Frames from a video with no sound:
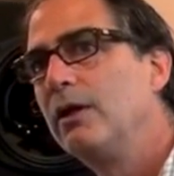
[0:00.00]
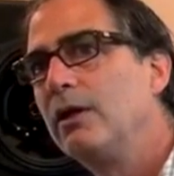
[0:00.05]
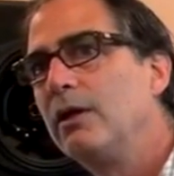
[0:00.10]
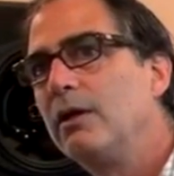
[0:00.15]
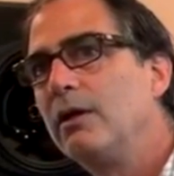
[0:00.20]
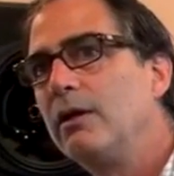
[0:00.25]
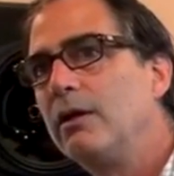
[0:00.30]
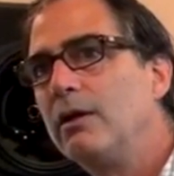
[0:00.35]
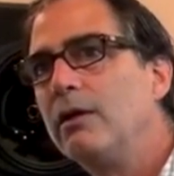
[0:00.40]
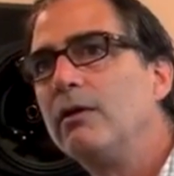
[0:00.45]

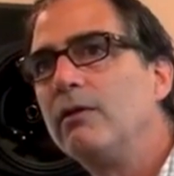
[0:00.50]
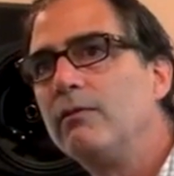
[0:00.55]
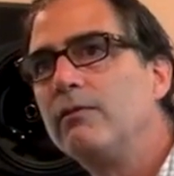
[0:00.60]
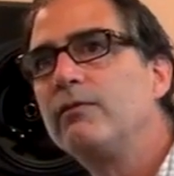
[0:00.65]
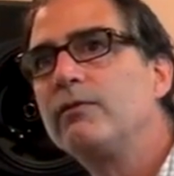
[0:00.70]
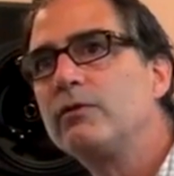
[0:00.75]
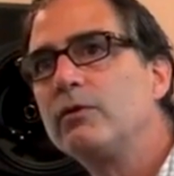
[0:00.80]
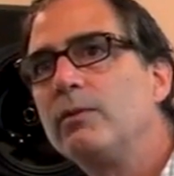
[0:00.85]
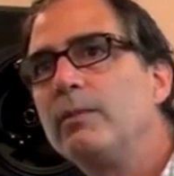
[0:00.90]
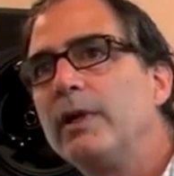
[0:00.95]
of
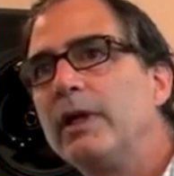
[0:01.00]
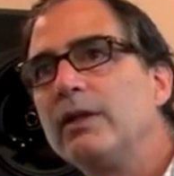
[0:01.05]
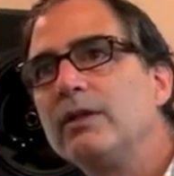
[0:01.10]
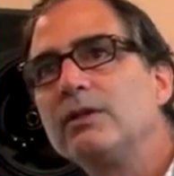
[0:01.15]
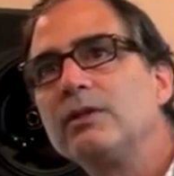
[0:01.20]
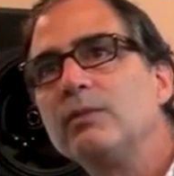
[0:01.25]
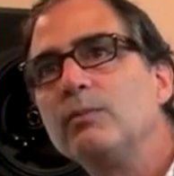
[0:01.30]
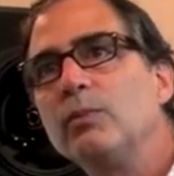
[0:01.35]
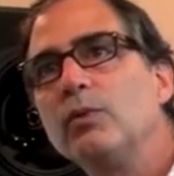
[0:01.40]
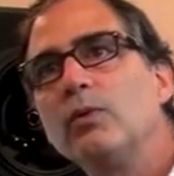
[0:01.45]

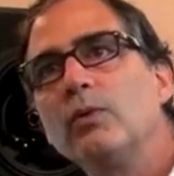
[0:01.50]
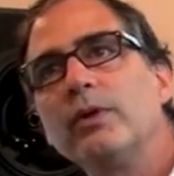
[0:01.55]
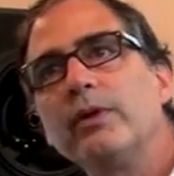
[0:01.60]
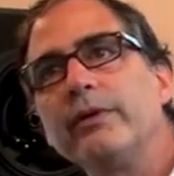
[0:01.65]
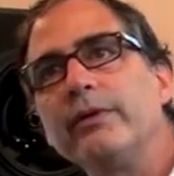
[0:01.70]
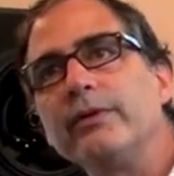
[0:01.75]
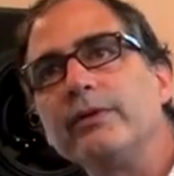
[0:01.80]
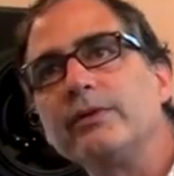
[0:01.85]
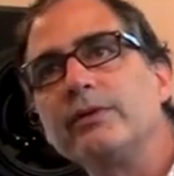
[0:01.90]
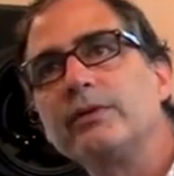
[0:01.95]
tremendous
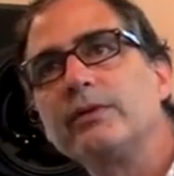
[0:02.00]
importance.